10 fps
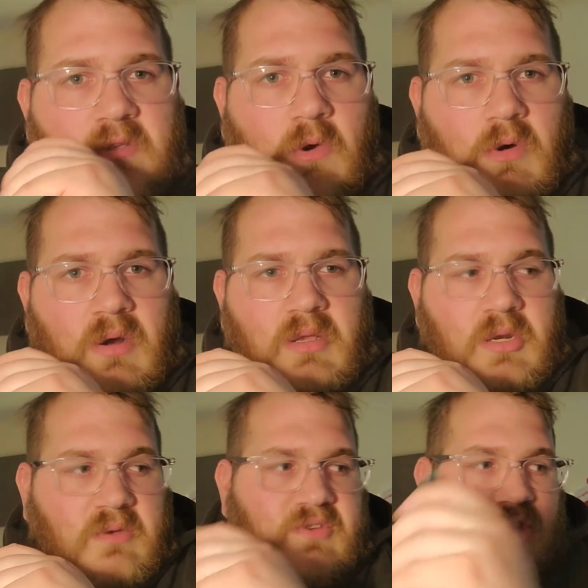or
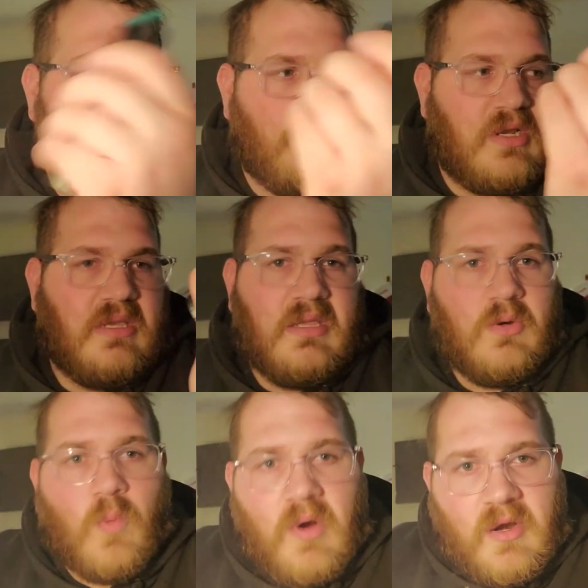if you do bring into
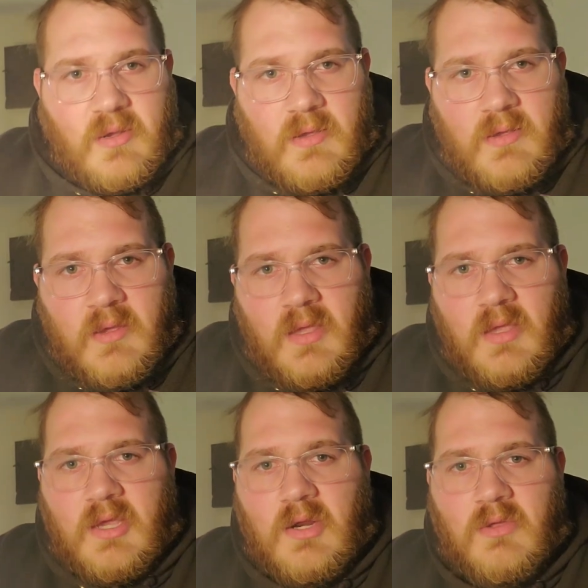work,
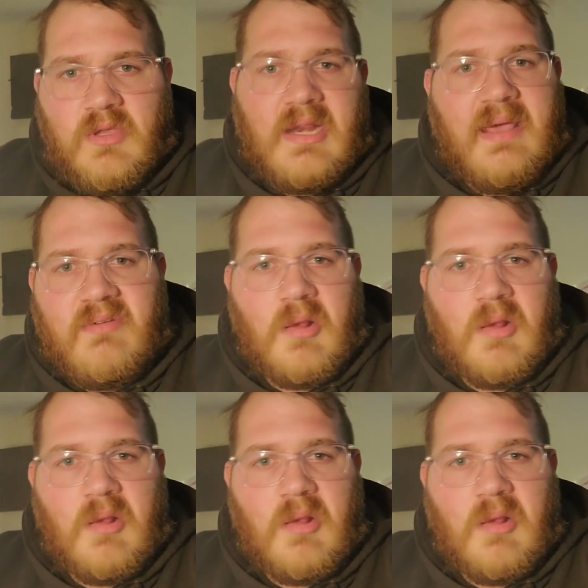you can have it on